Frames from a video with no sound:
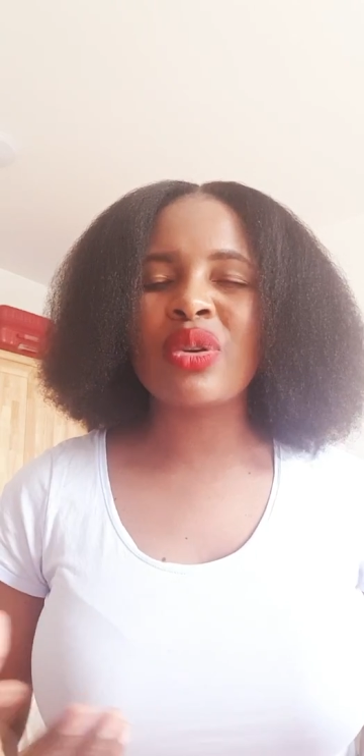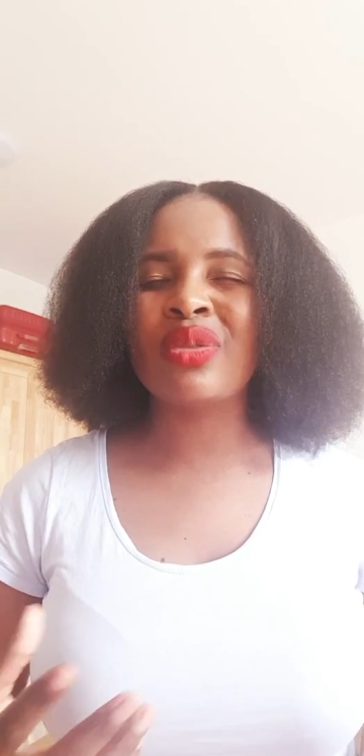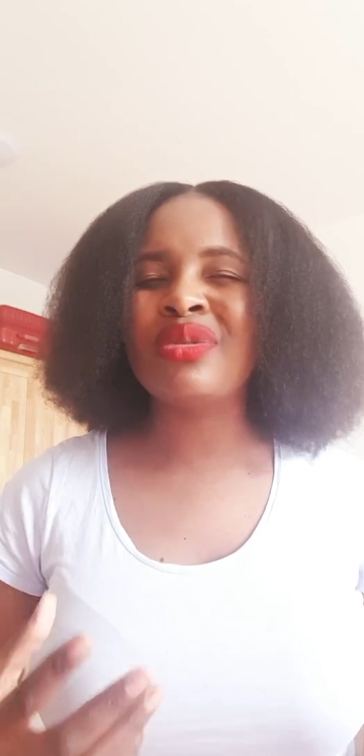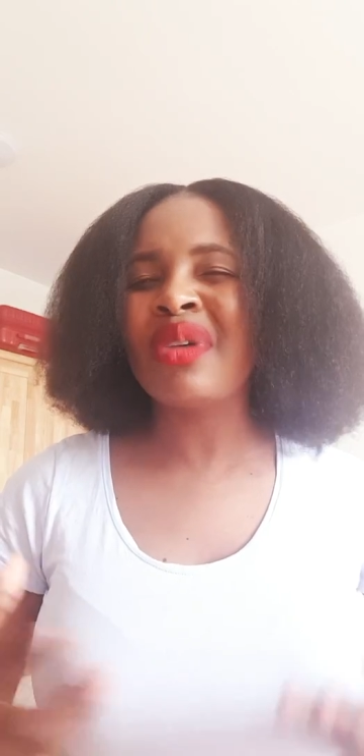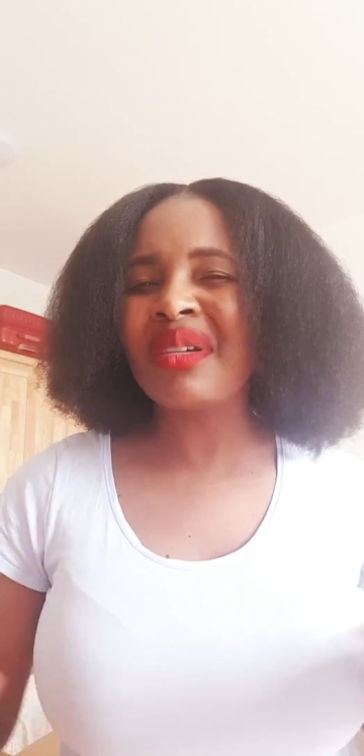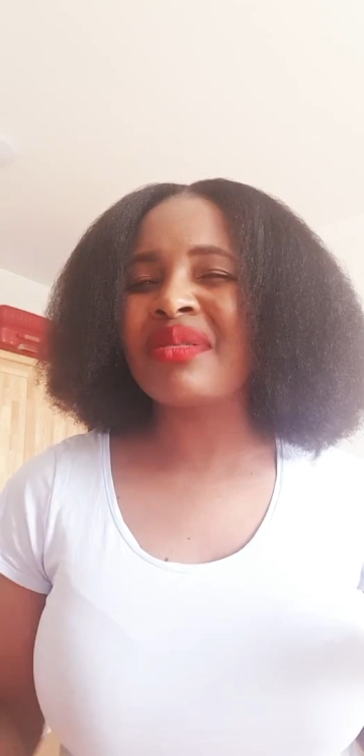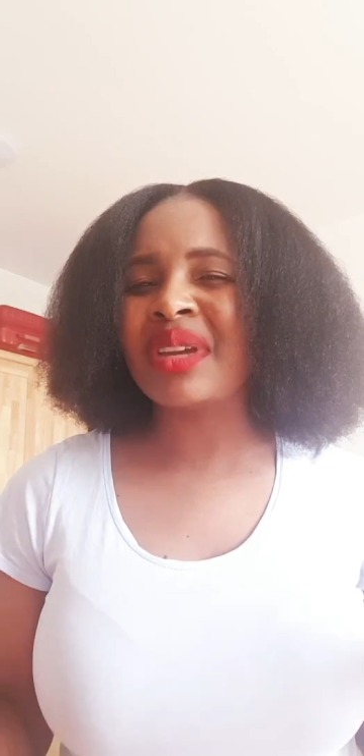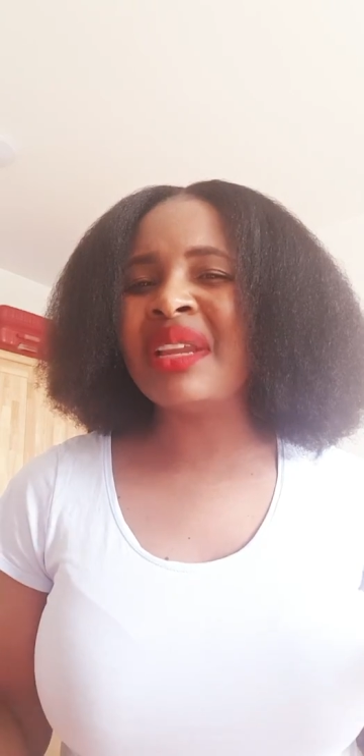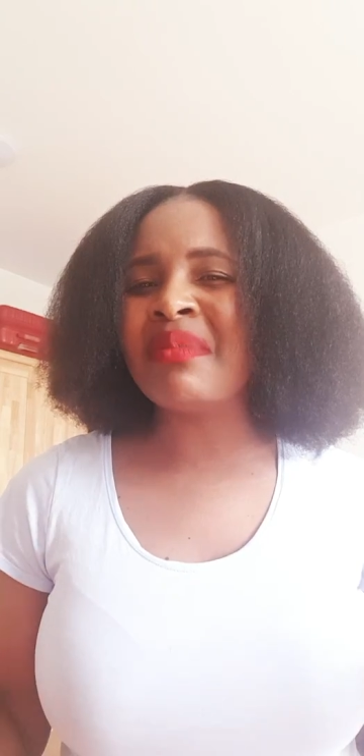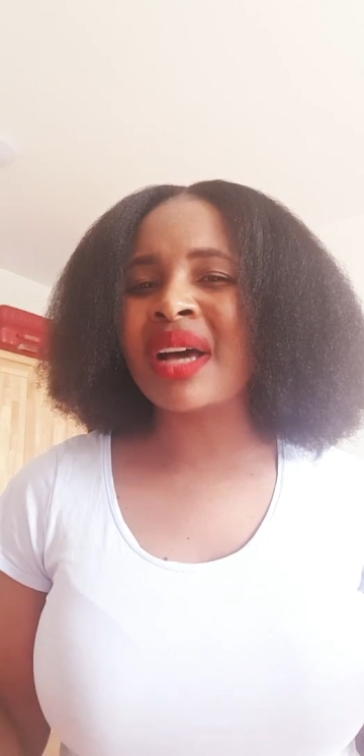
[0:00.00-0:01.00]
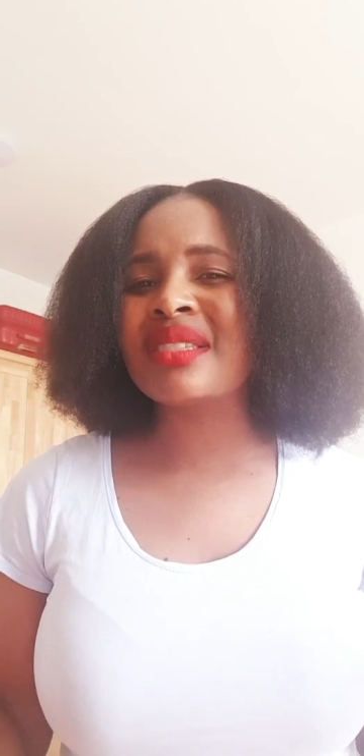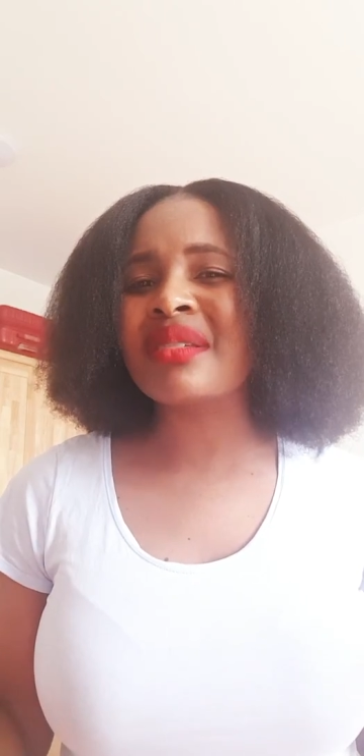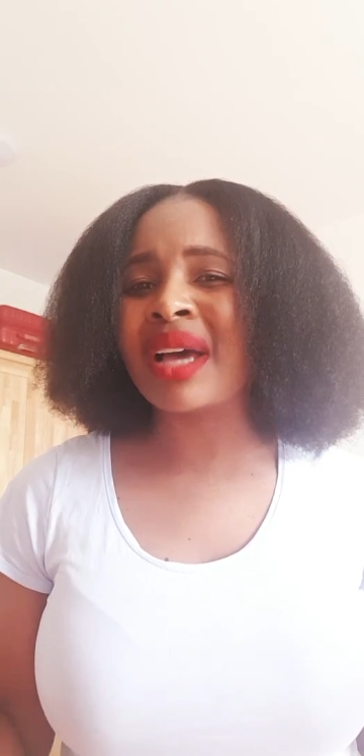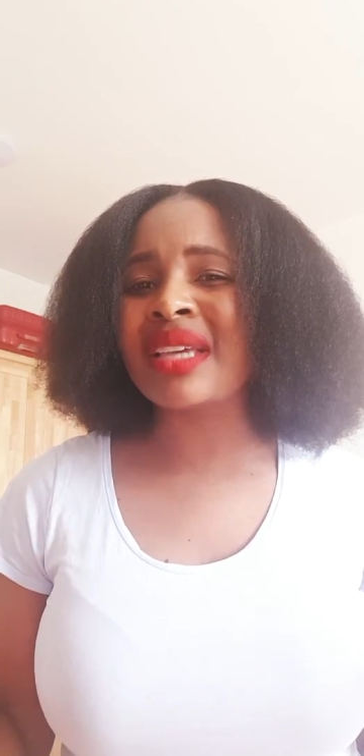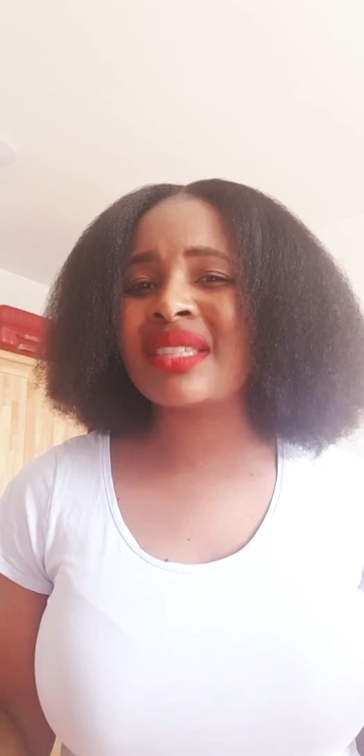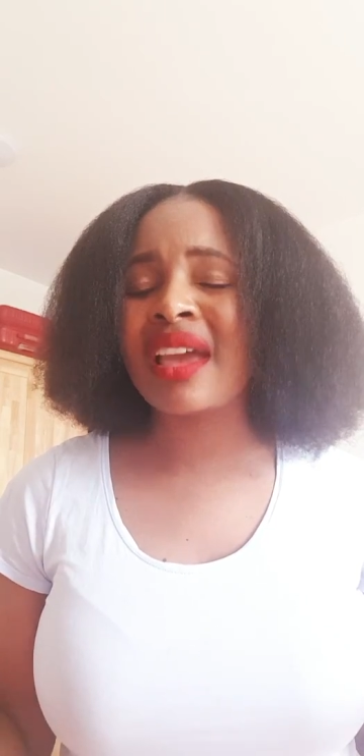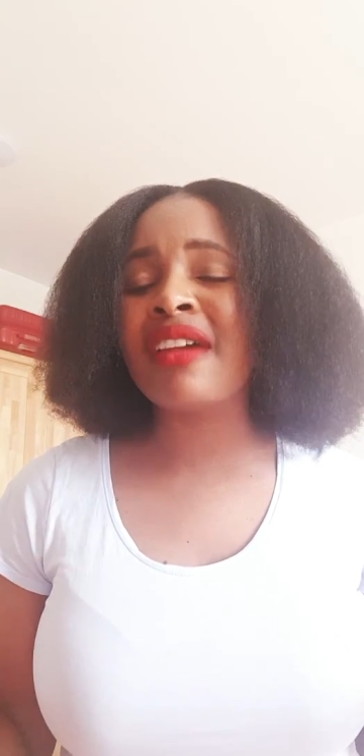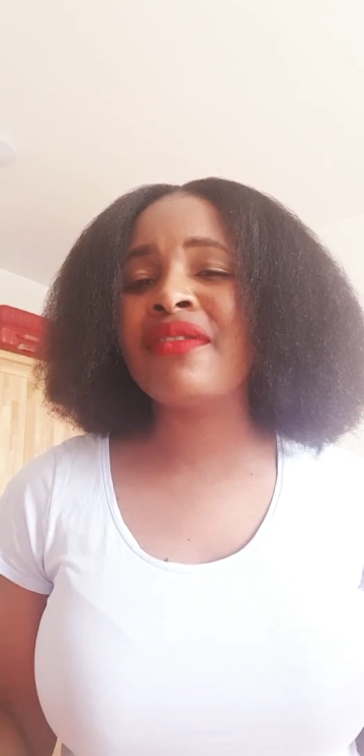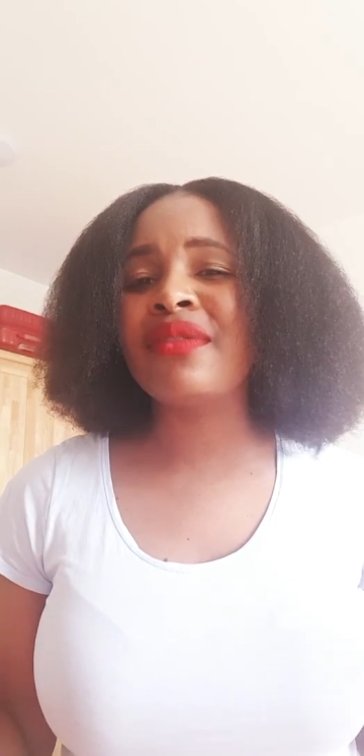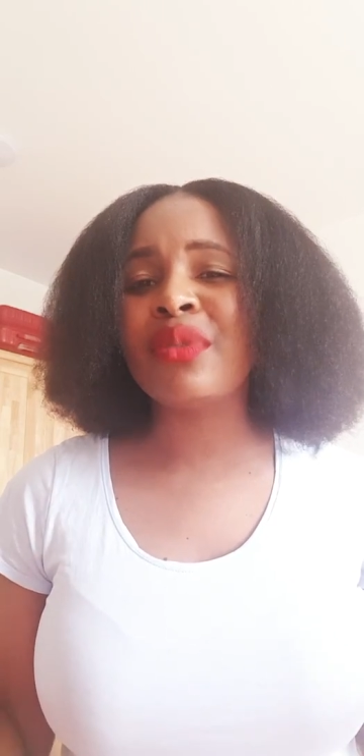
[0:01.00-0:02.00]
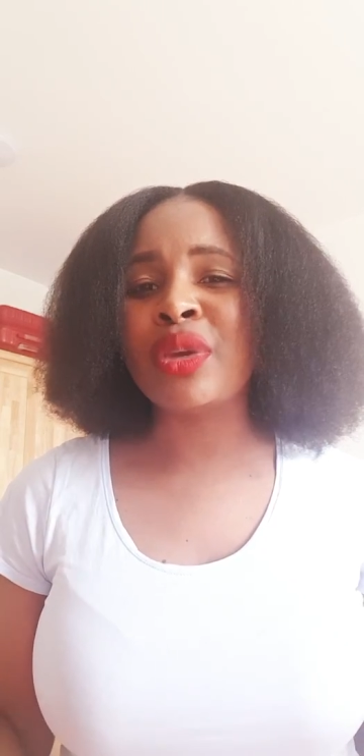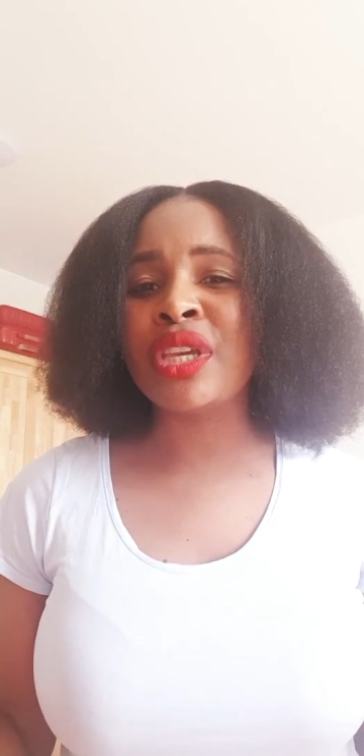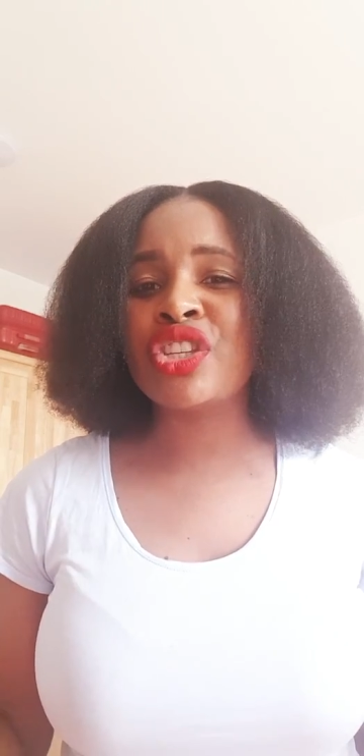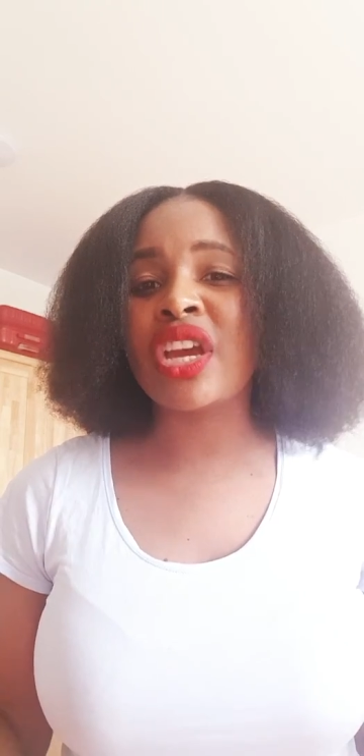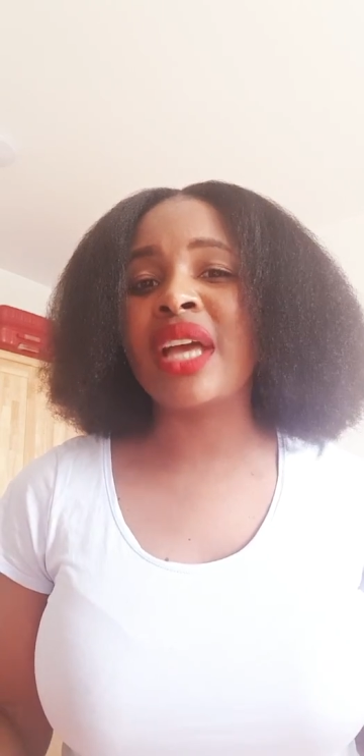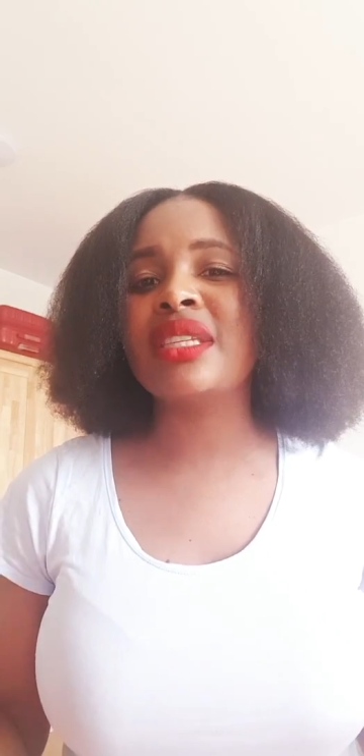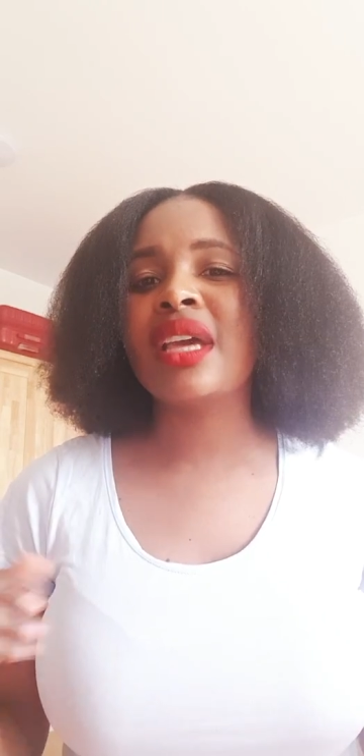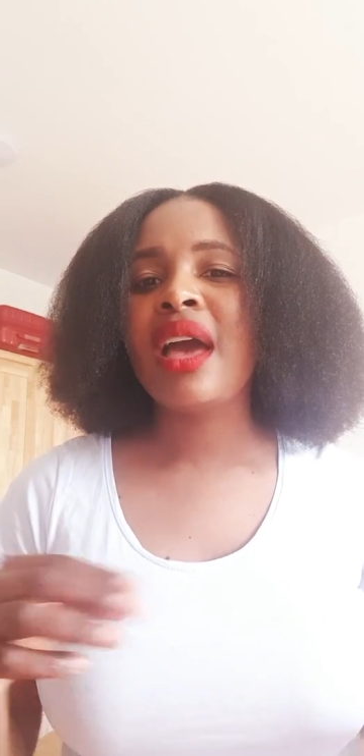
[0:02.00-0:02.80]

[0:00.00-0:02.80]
or not really must have WeChat,